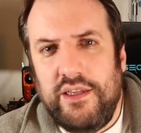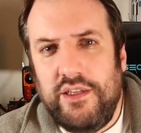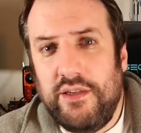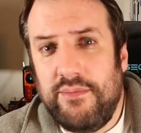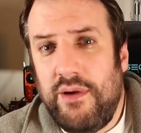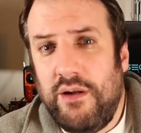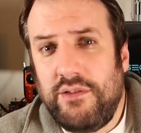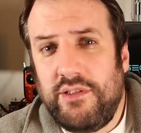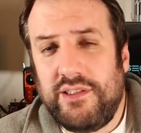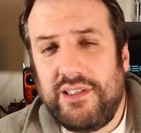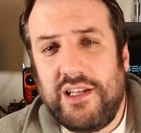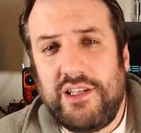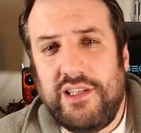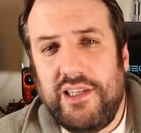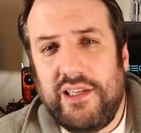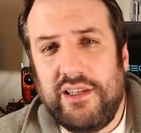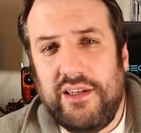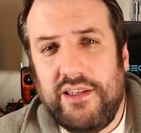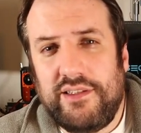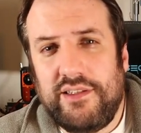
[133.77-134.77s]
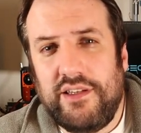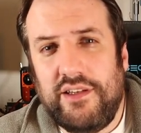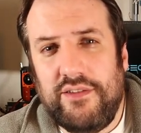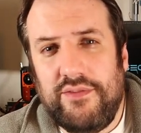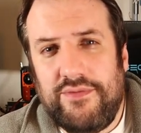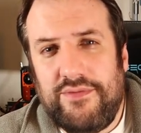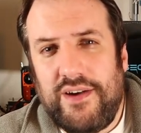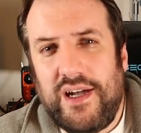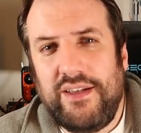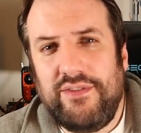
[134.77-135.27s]
your motor's actually going to
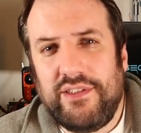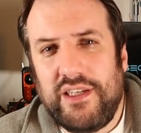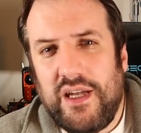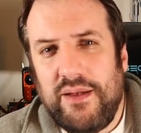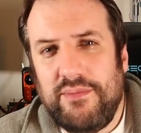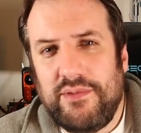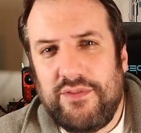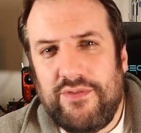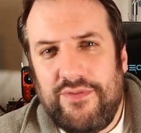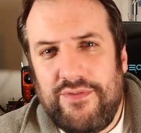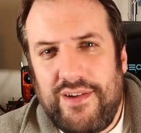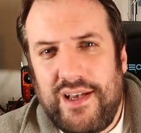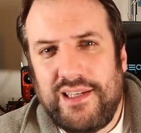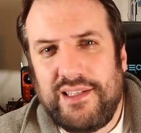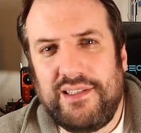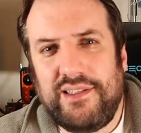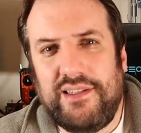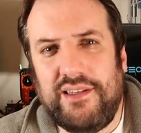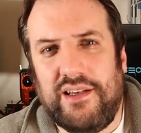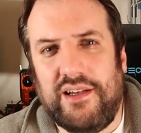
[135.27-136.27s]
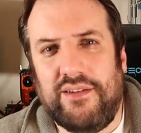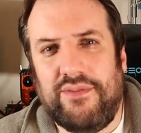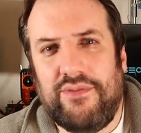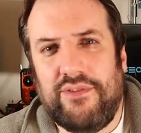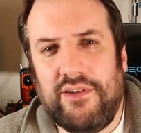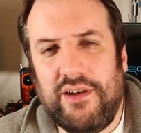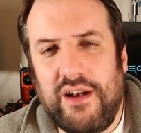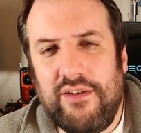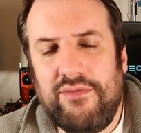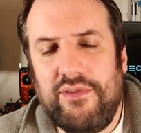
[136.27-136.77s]
turn 5 times faster
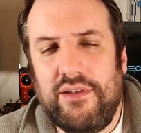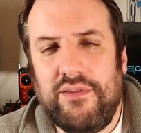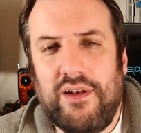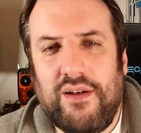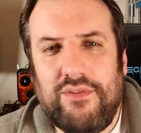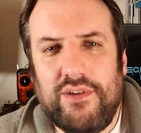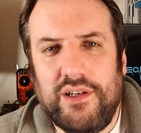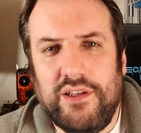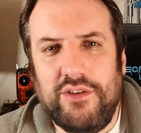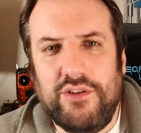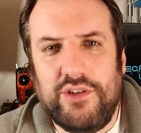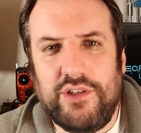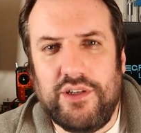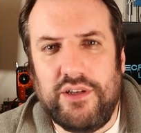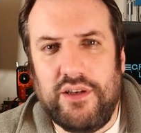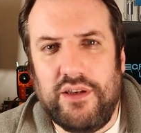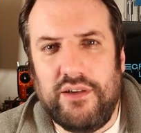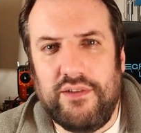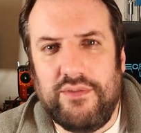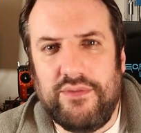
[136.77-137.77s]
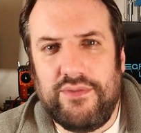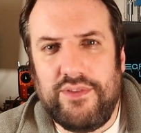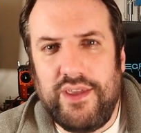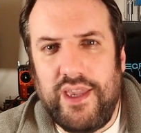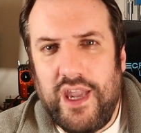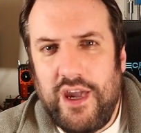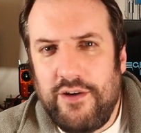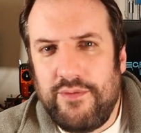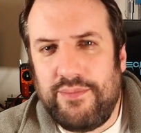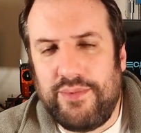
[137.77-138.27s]
for every revolution of
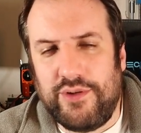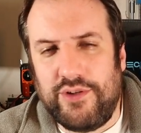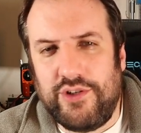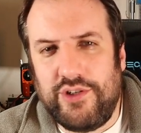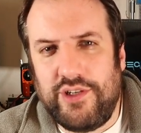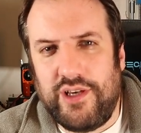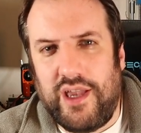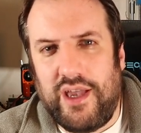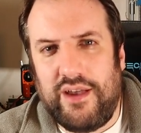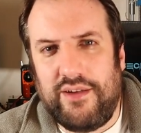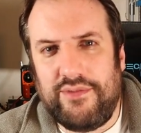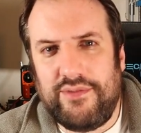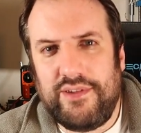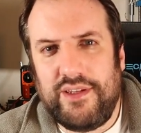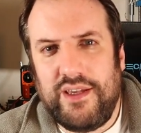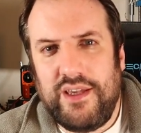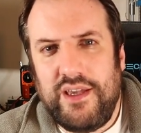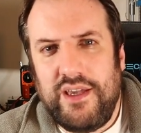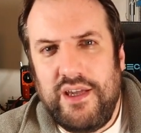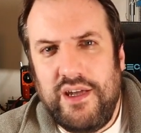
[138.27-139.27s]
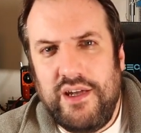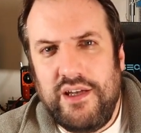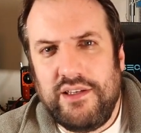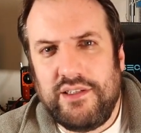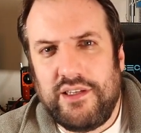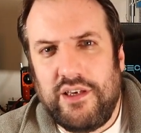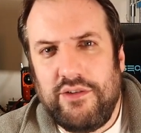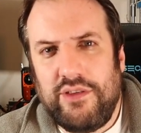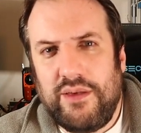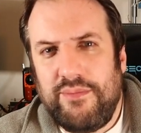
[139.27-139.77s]
the output shaft.
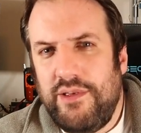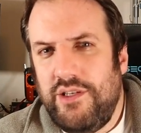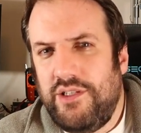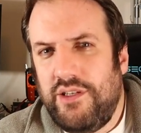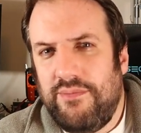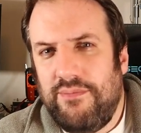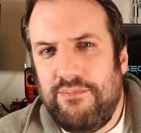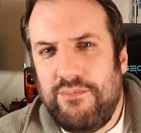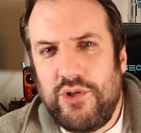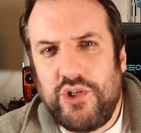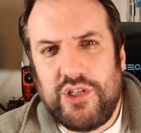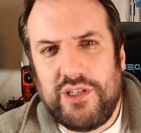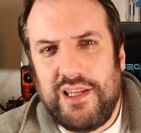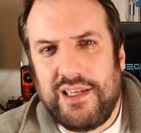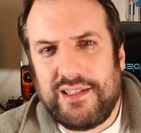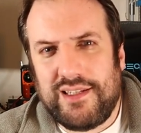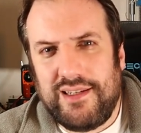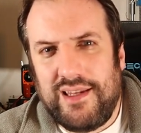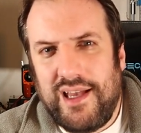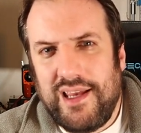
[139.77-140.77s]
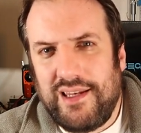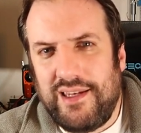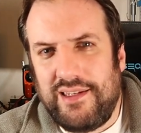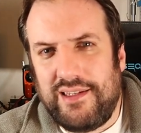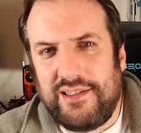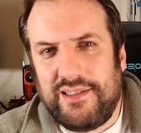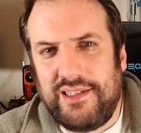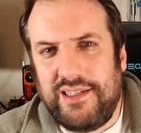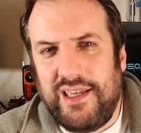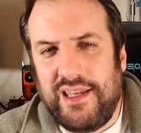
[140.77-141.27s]
So that means you're much less likely
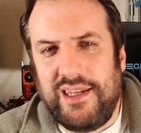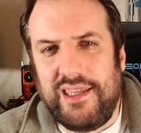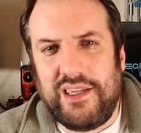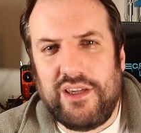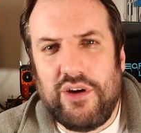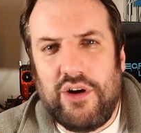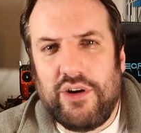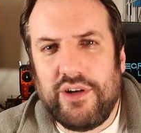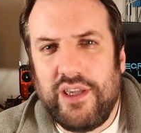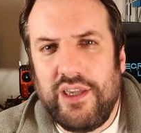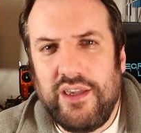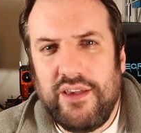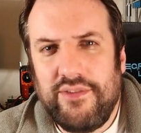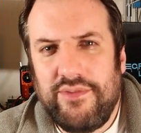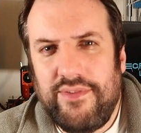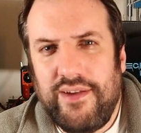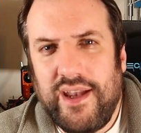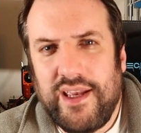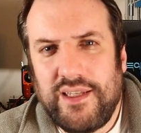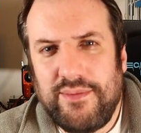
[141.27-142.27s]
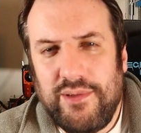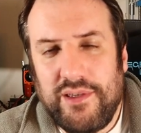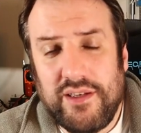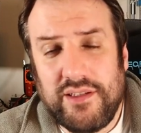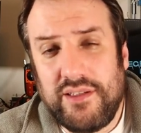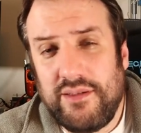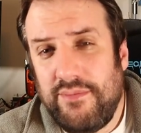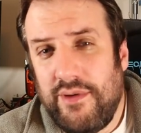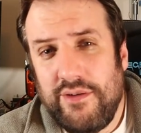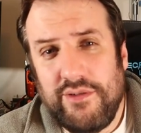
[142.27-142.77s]
to see any cogging effect
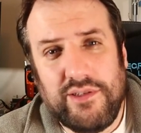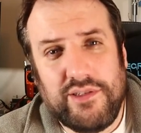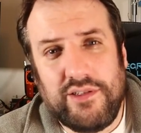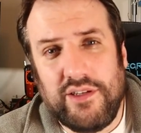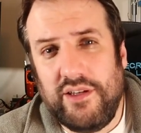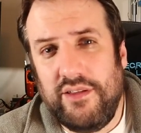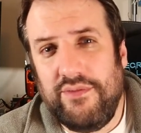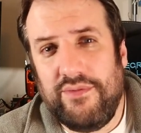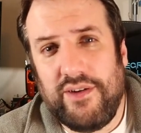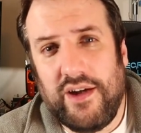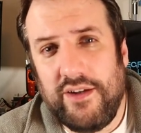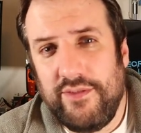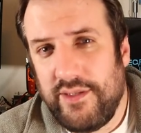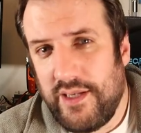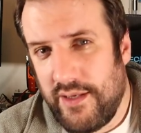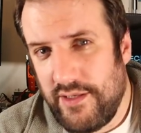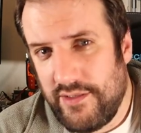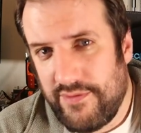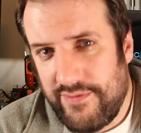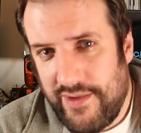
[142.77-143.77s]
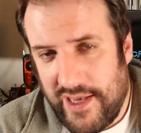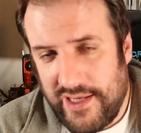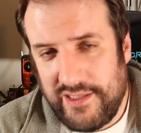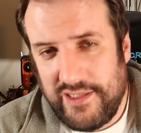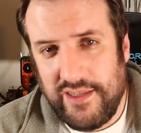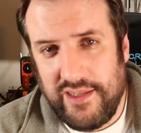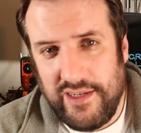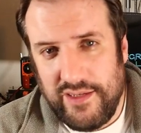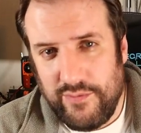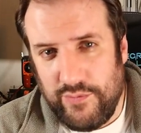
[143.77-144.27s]
because the motor's turning five times
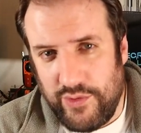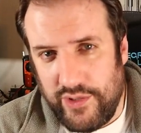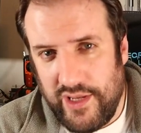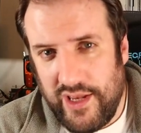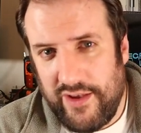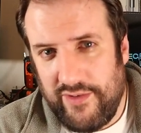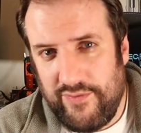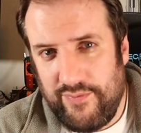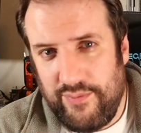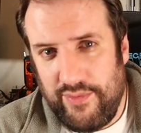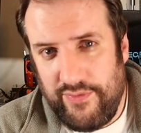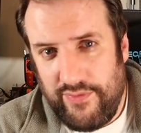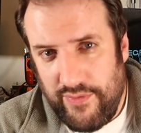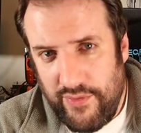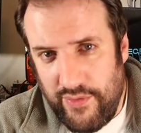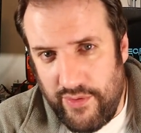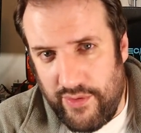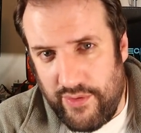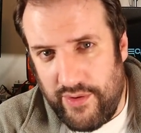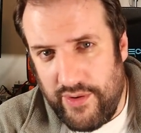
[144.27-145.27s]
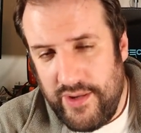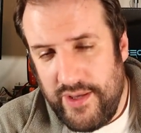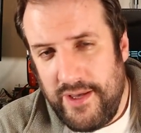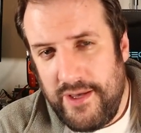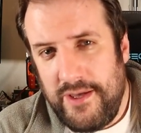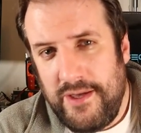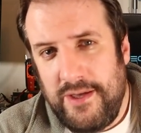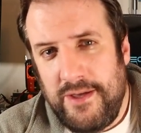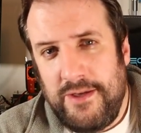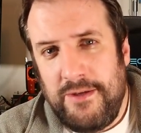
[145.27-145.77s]
faster than it would have before.
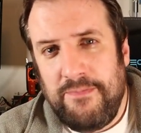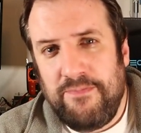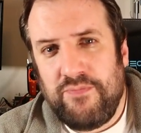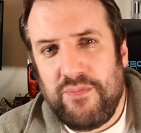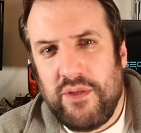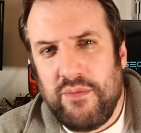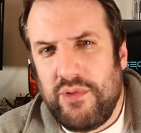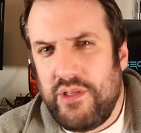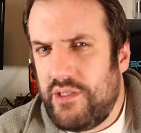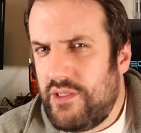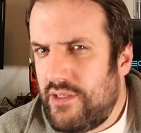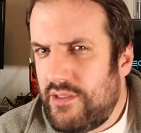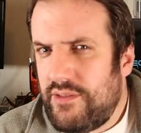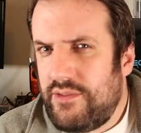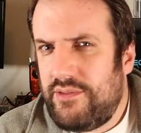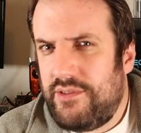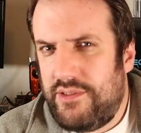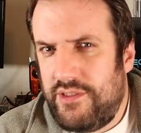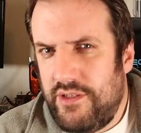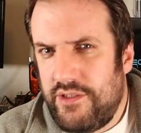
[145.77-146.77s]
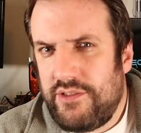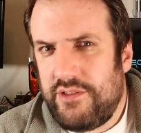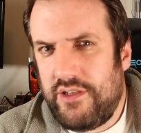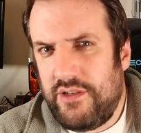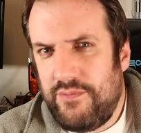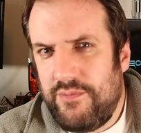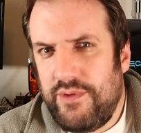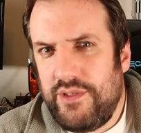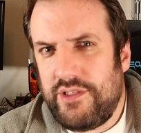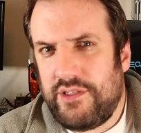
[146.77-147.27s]
But just does
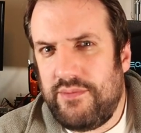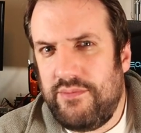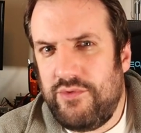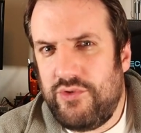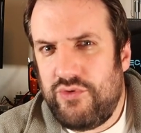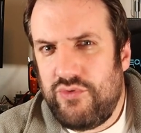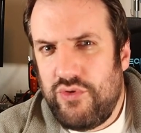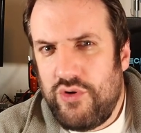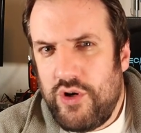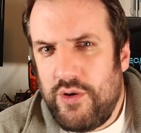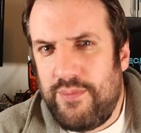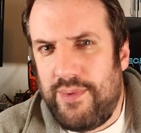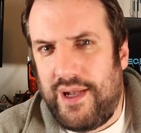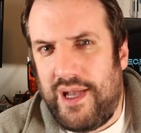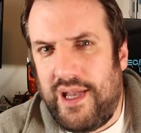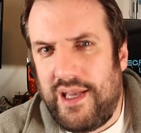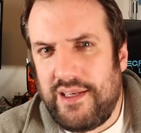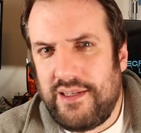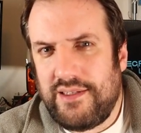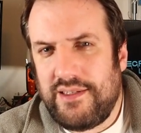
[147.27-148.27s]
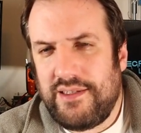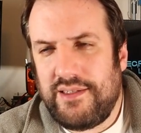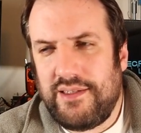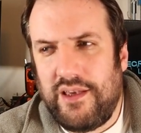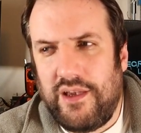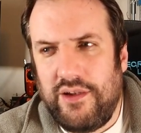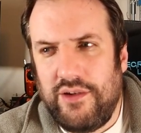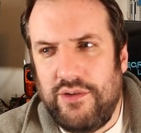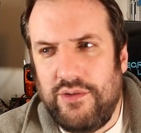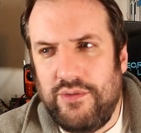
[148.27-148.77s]
come with some drawbacks.
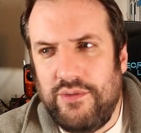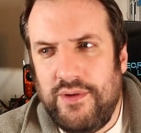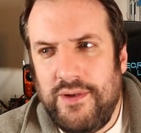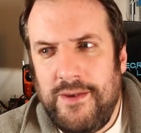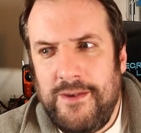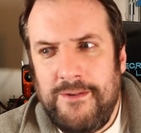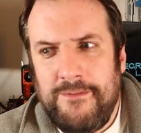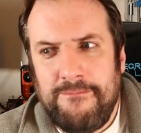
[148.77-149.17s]
So